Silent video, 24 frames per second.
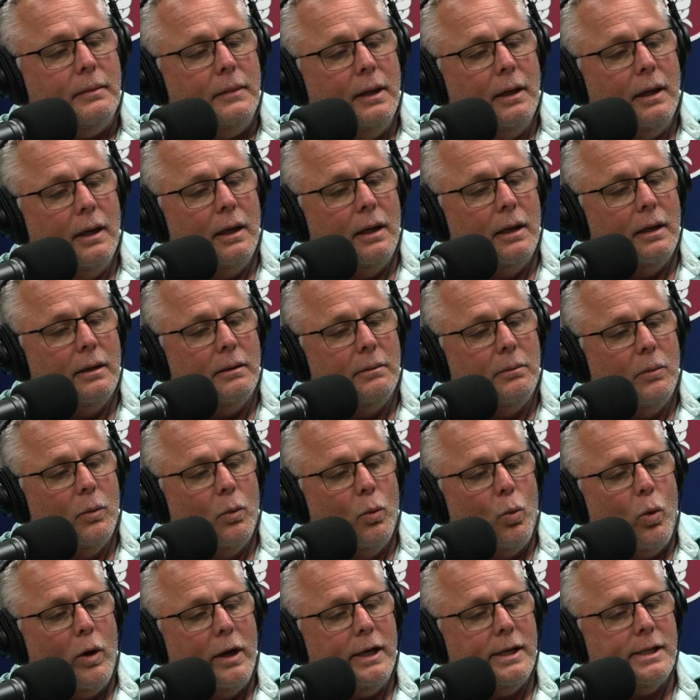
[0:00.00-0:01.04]
um,
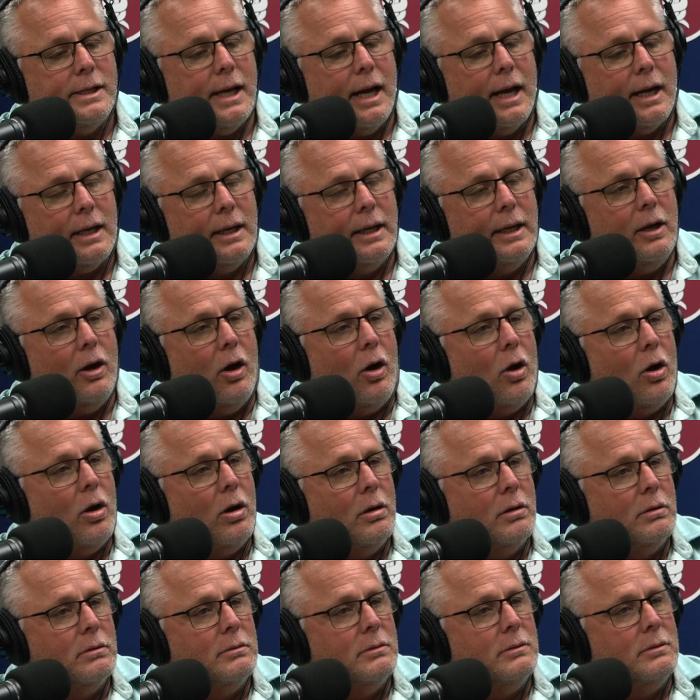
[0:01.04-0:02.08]
what exactly
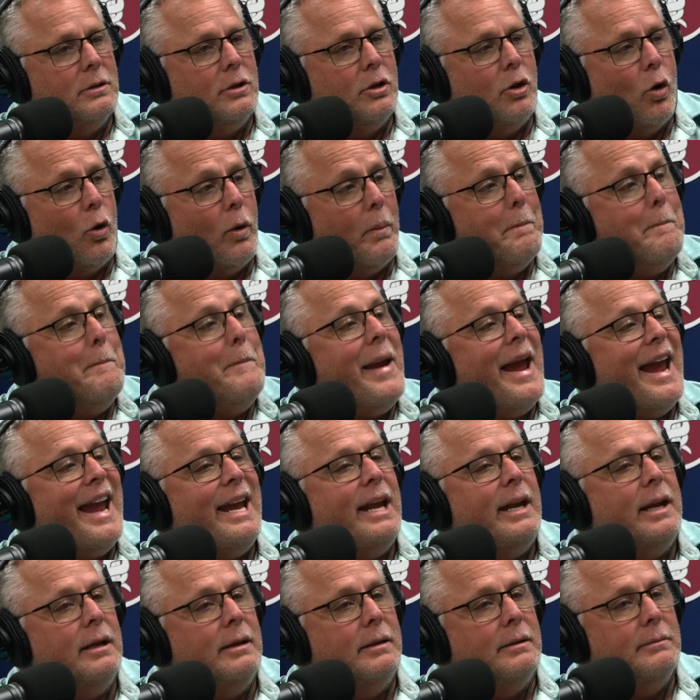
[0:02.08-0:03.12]
are your
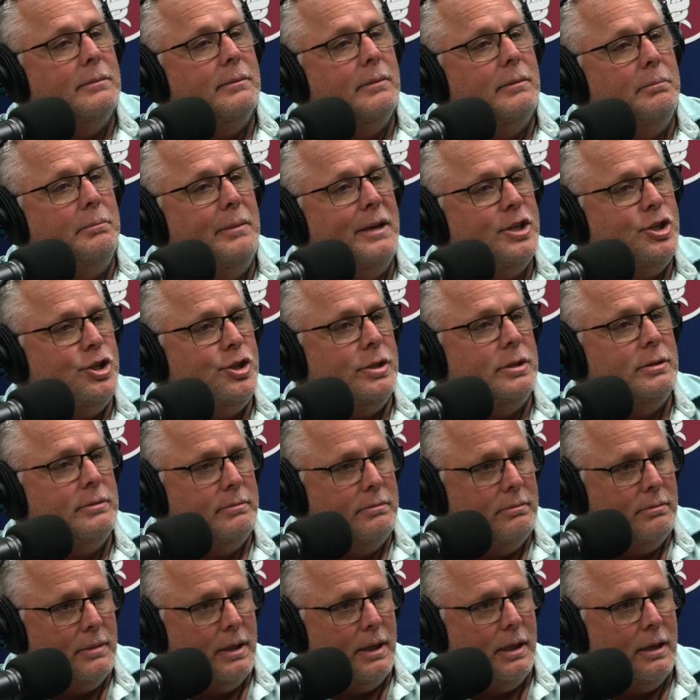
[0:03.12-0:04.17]
main
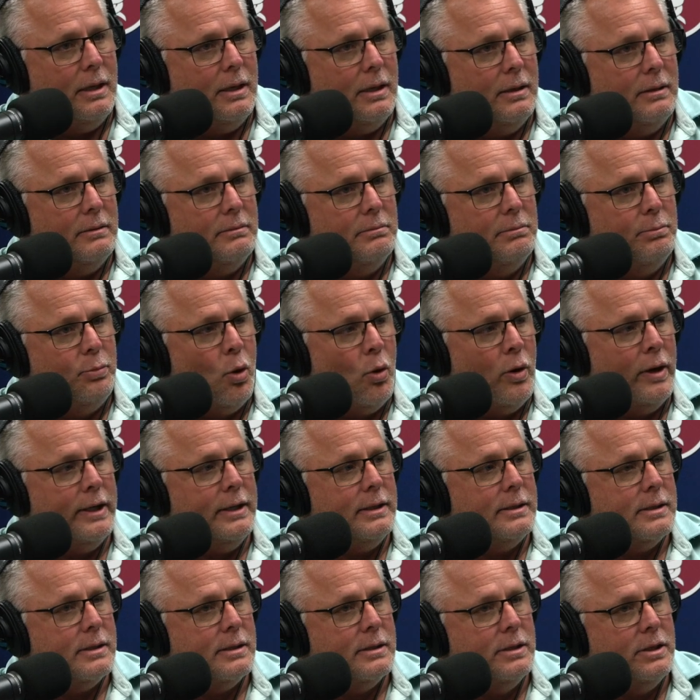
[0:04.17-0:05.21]
mission uh,
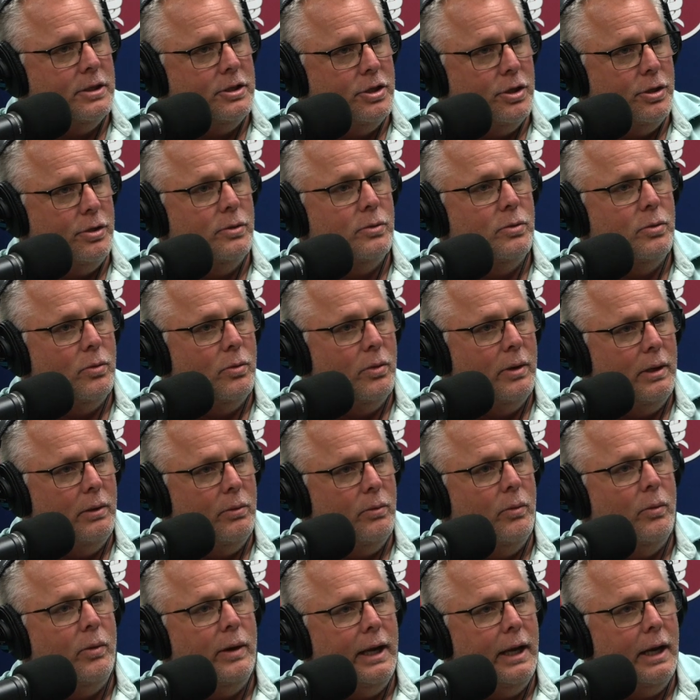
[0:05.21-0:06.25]
points to do
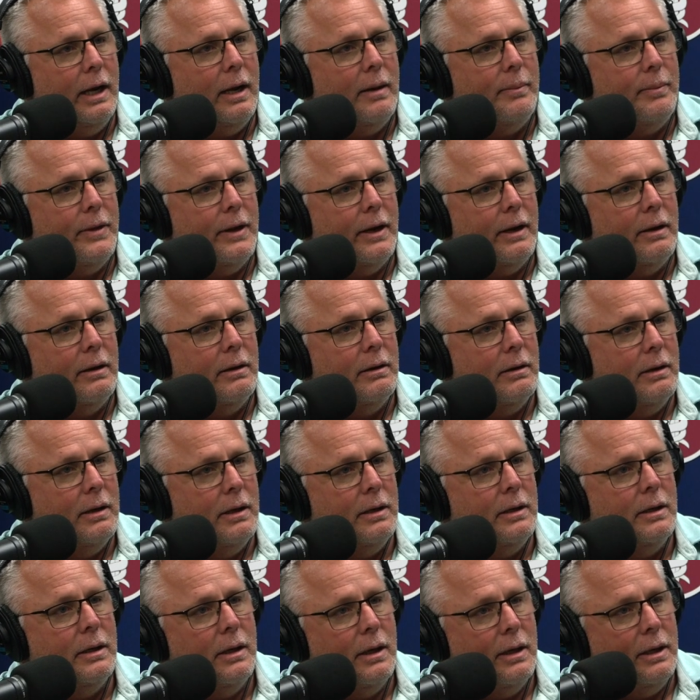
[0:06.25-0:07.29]
when we get up there
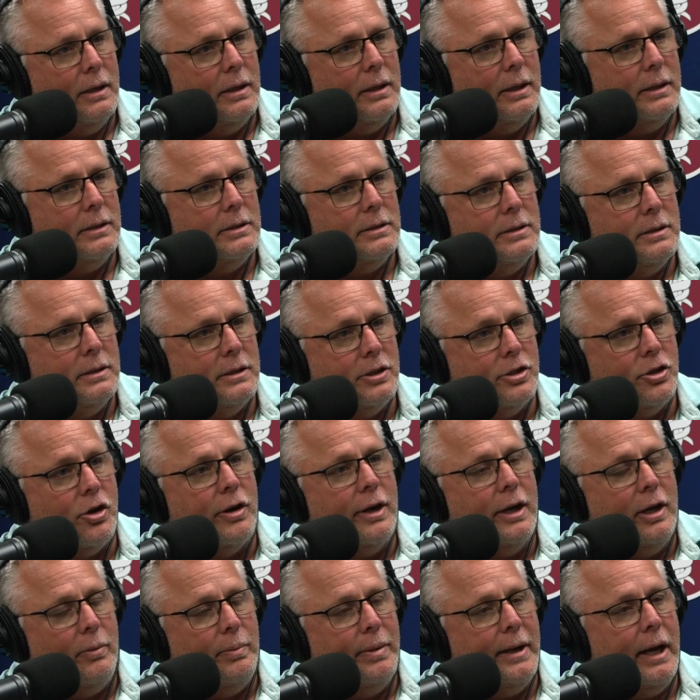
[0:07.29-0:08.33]
and, and to
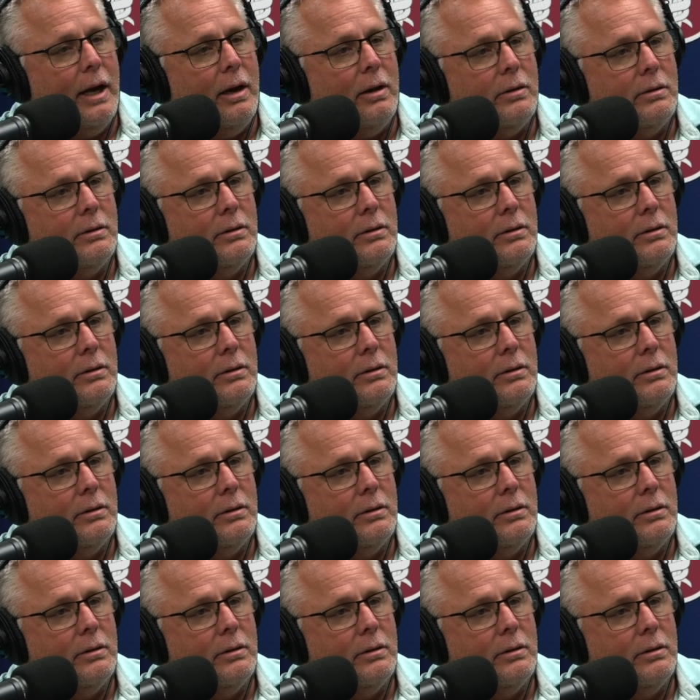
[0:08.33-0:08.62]
start helping out?